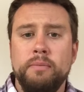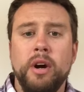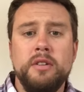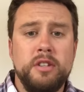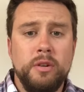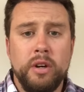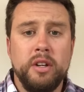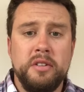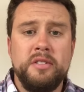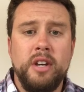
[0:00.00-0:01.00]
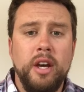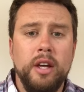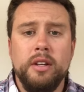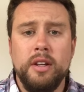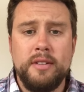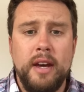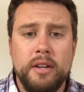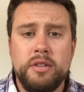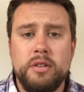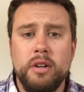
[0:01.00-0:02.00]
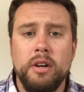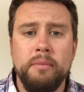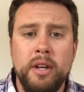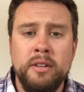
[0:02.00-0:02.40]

the parts that you were going to say attached um,